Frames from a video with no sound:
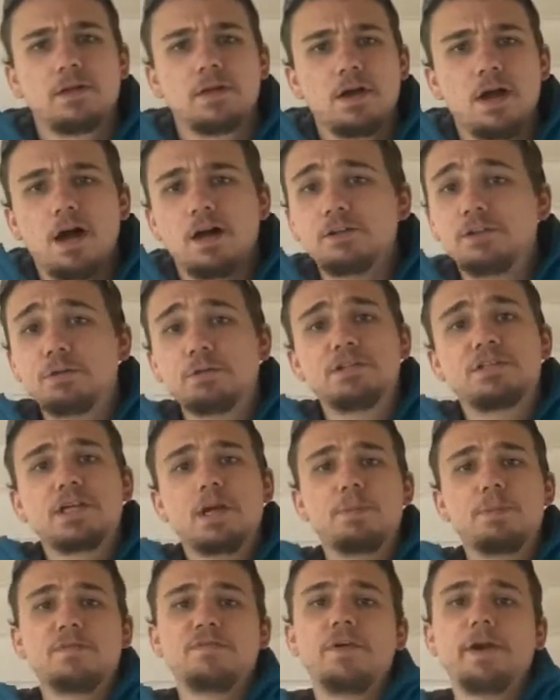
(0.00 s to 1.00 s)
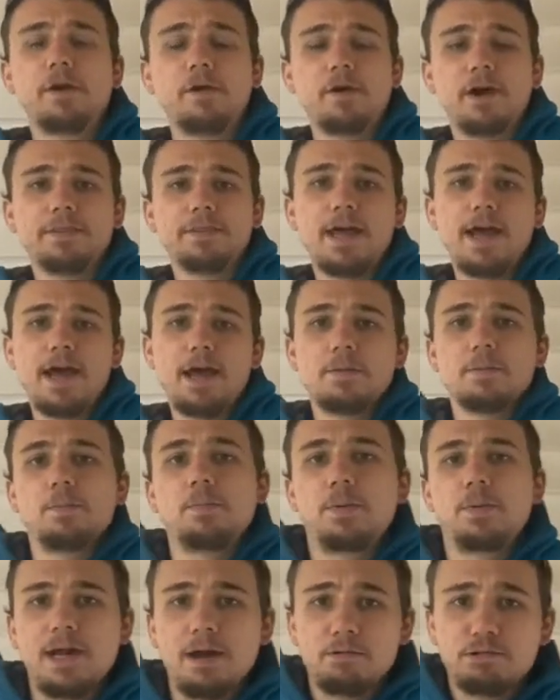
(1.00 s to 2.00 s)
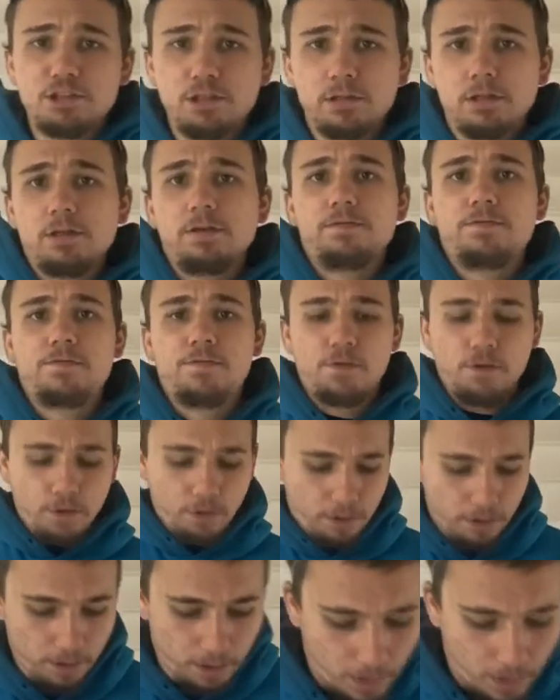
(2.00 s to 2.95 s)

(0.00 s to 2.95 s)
I'll do a separate video on that, but I was looking for